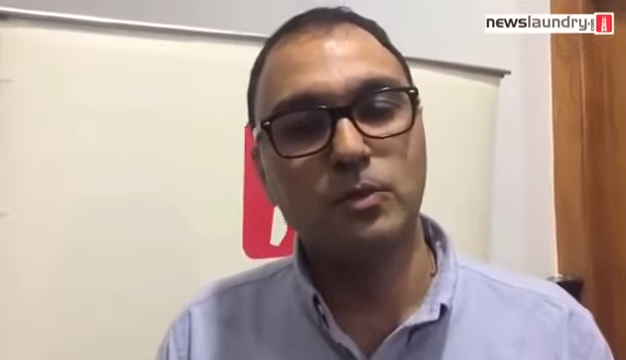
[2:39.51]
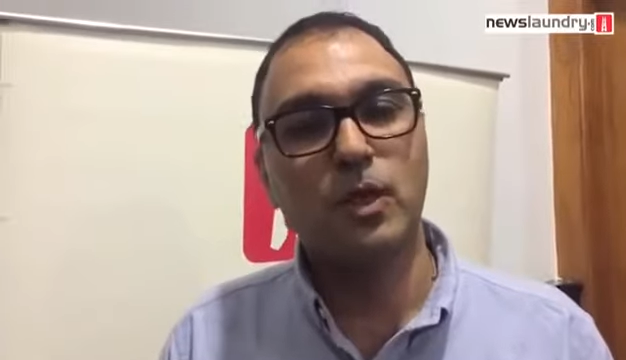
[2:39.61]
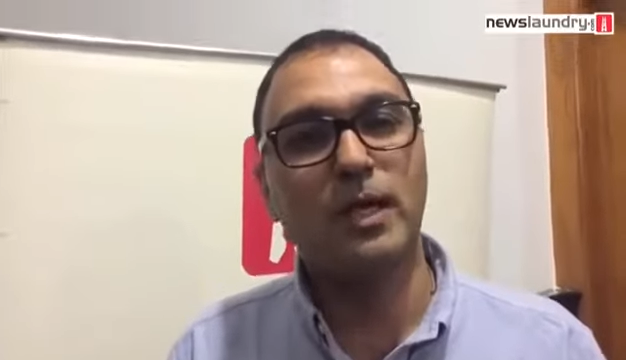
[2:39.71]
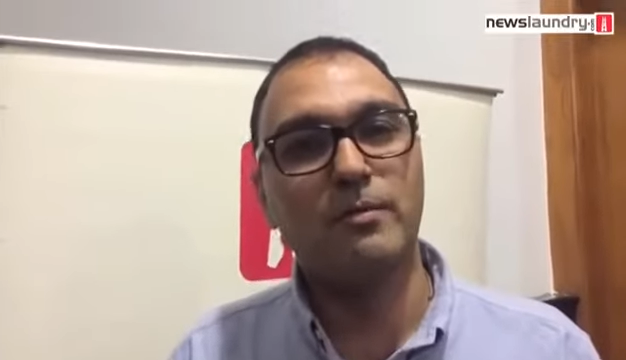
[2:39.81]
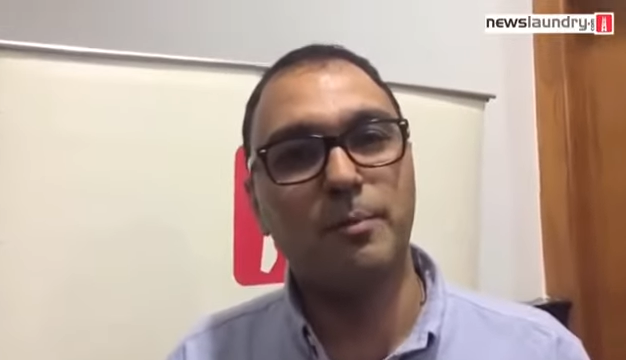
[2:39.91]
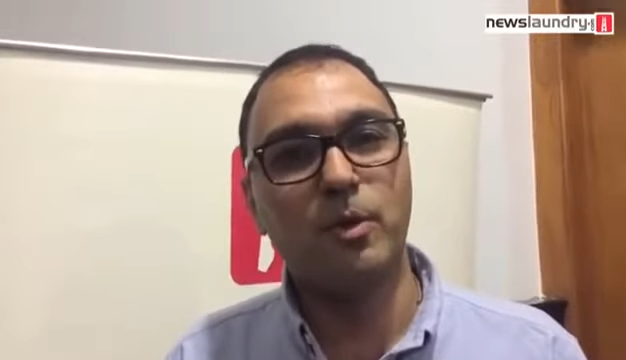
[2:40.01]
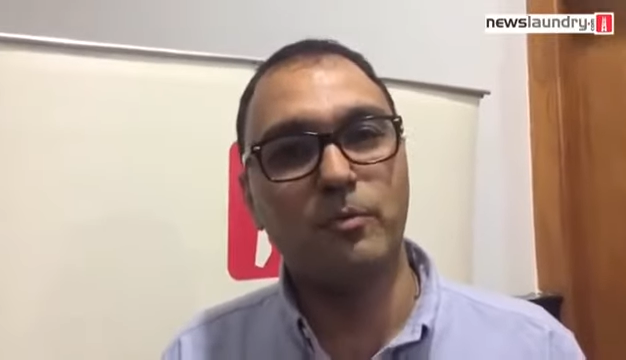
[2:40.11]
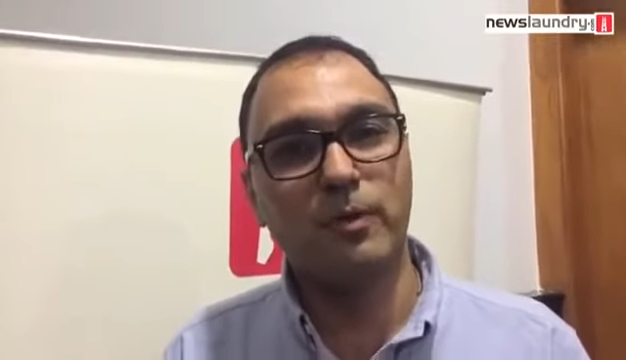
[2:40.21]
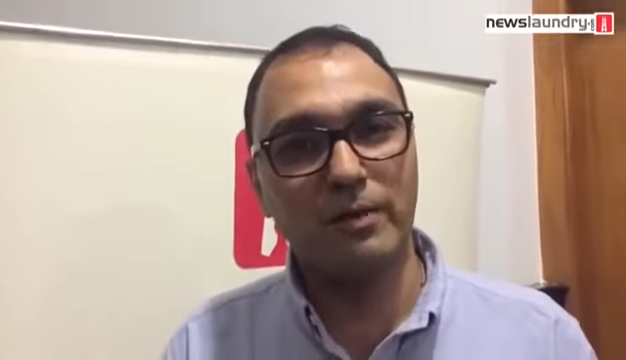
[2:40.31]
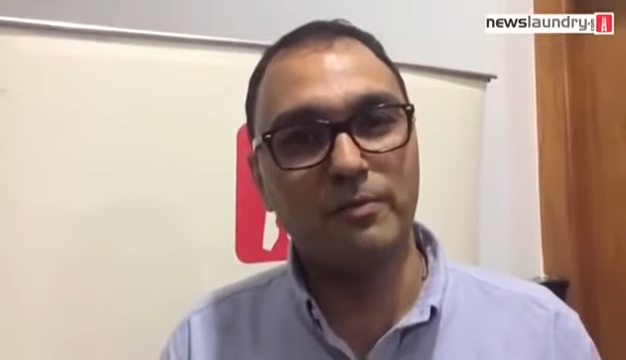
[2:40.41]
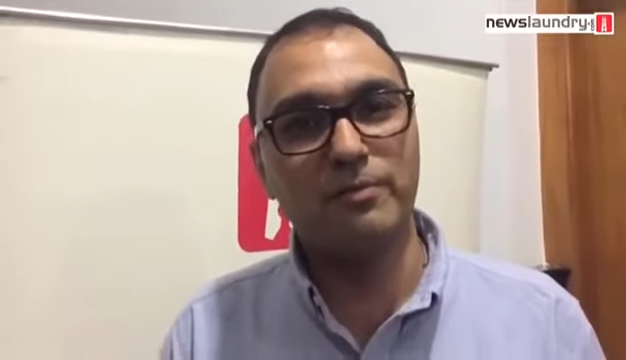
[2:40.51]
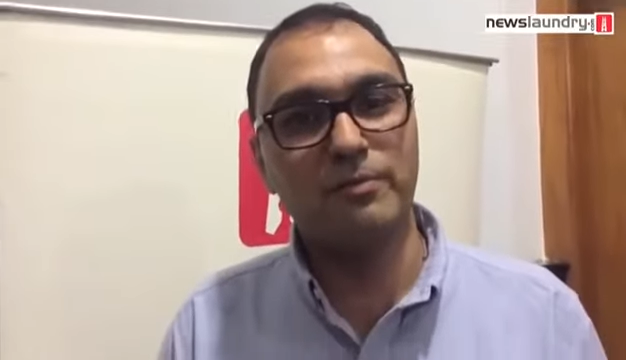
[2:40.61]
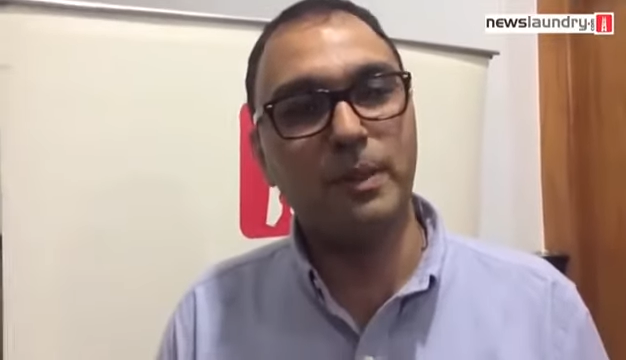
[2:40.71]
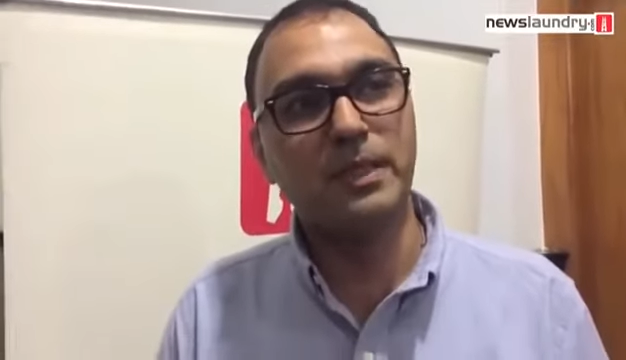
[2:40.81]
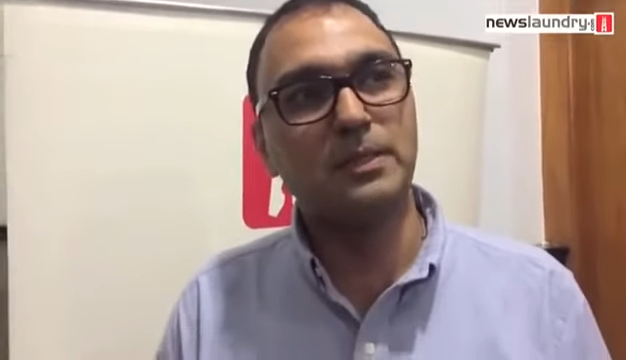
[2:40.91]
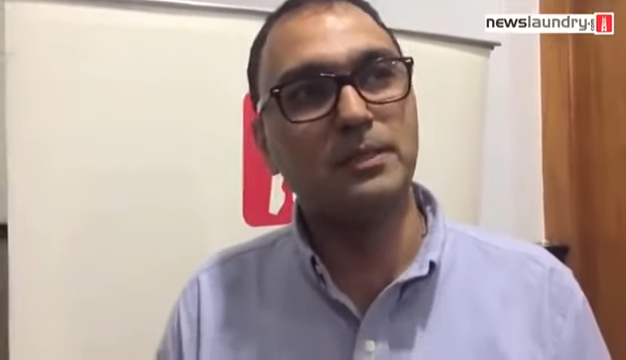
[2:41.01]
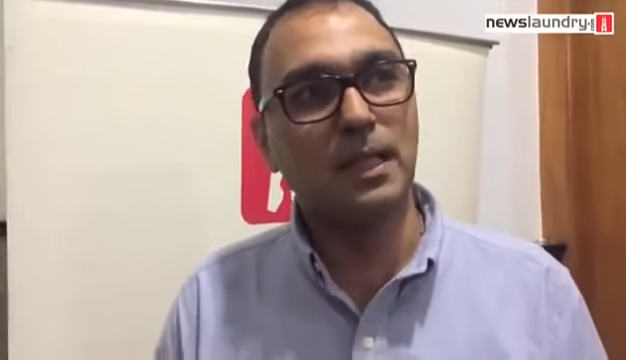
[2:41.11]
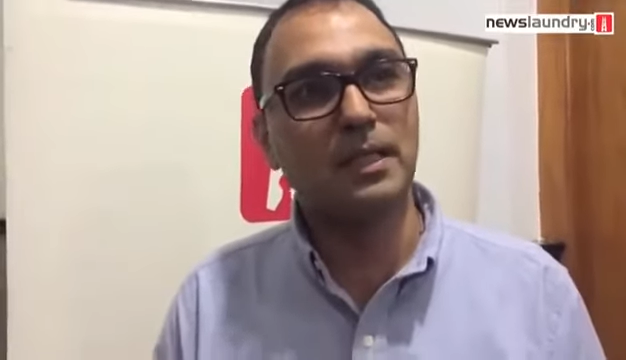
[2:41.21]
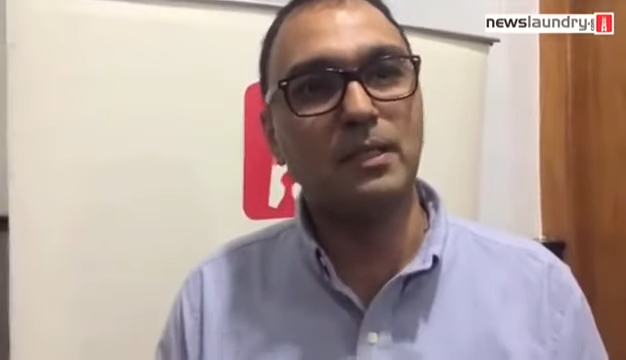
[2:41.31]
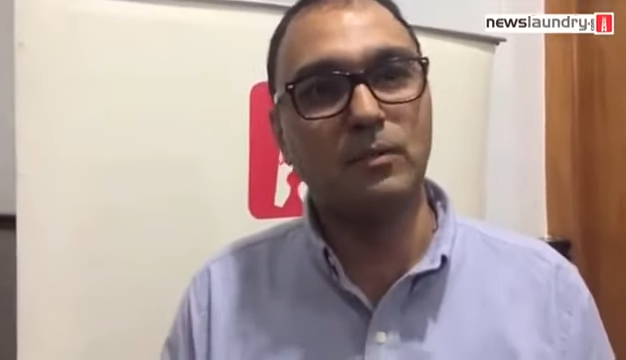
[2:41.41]
So I have about 5
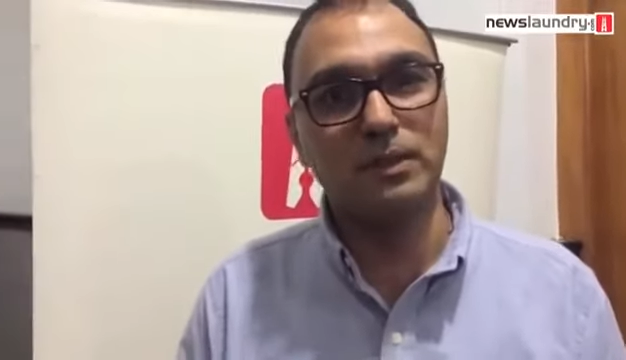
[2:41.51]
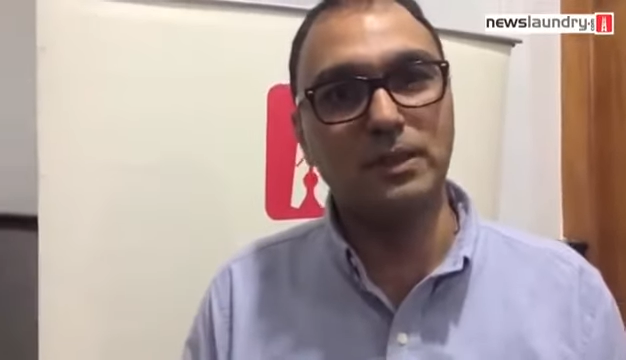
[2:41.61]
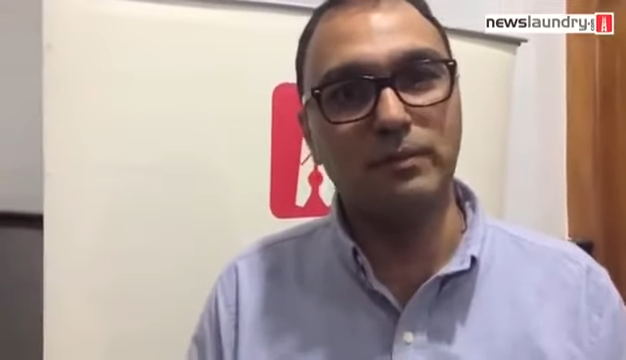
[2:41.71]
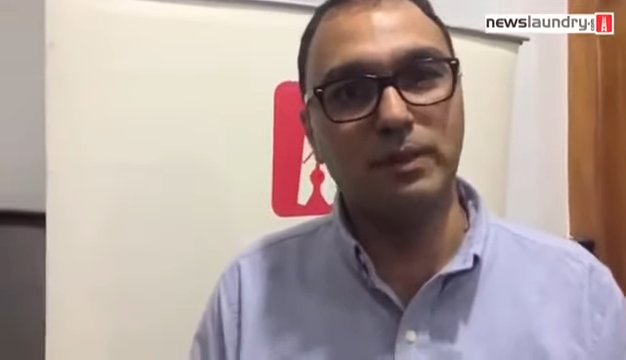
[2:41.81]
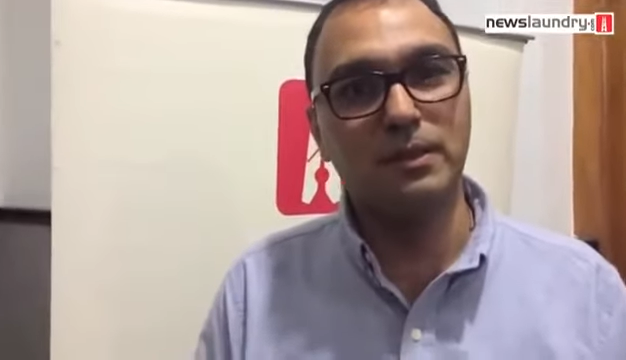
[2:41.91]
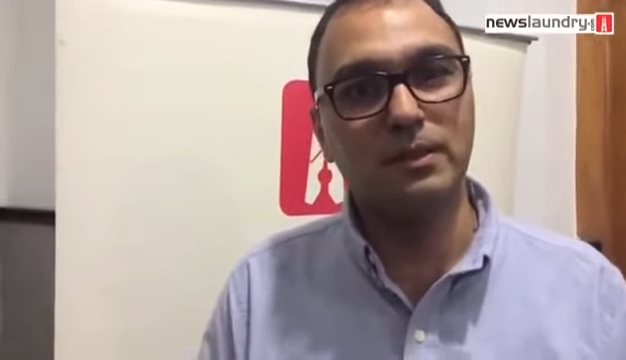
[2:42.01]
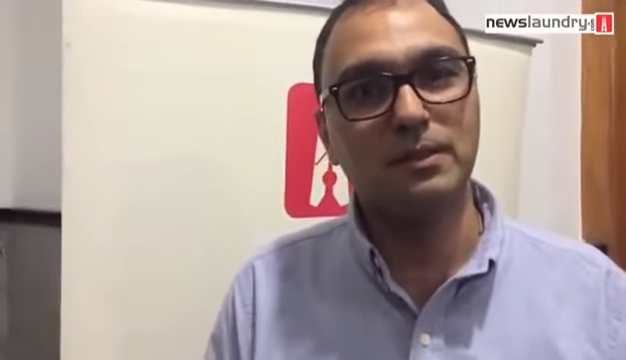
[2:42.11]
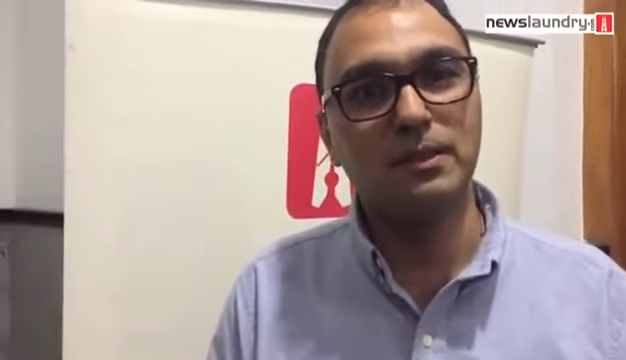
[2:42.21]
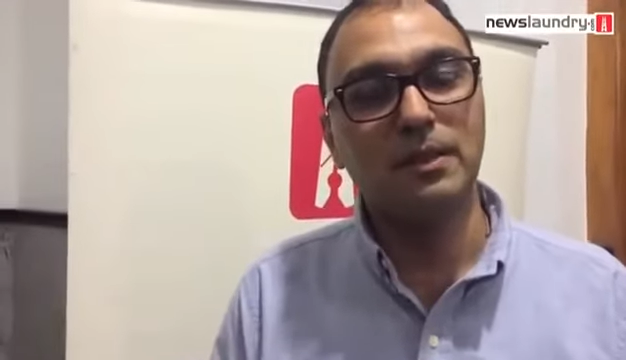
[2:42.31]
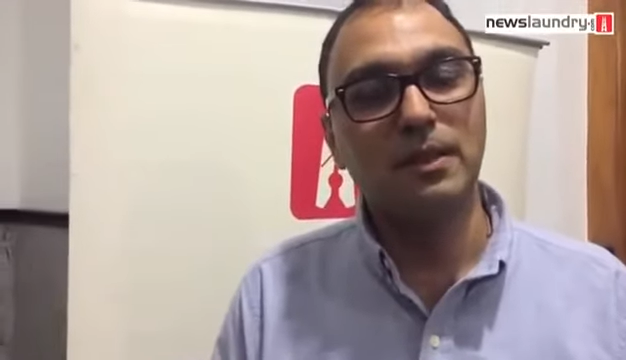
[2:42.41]
patients right now receiving this